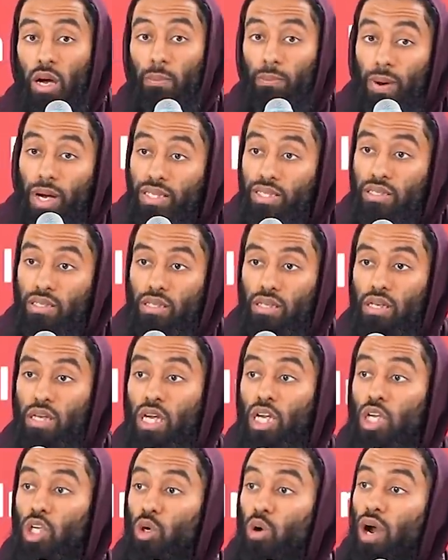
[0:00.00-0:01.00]
But
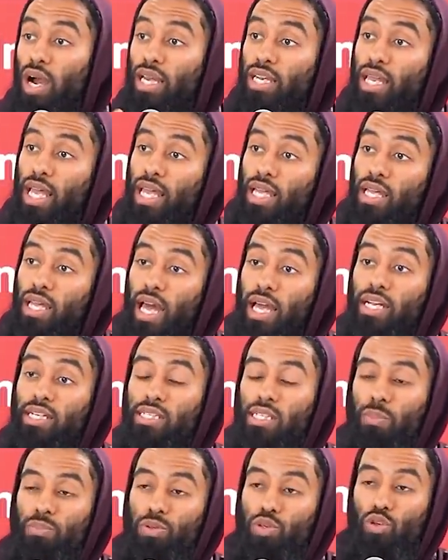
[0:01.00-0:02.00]
you are in an
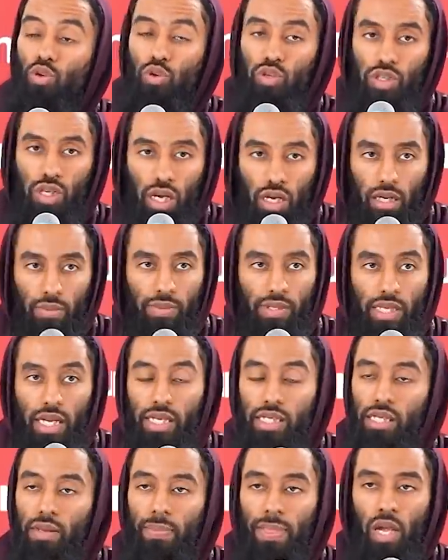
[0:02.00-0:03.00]
exceptional
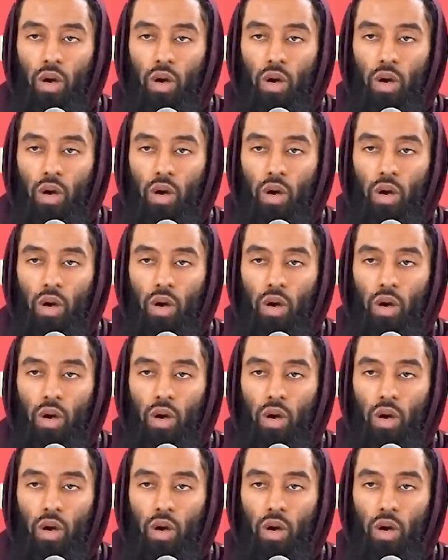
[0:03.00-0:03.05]
circumstance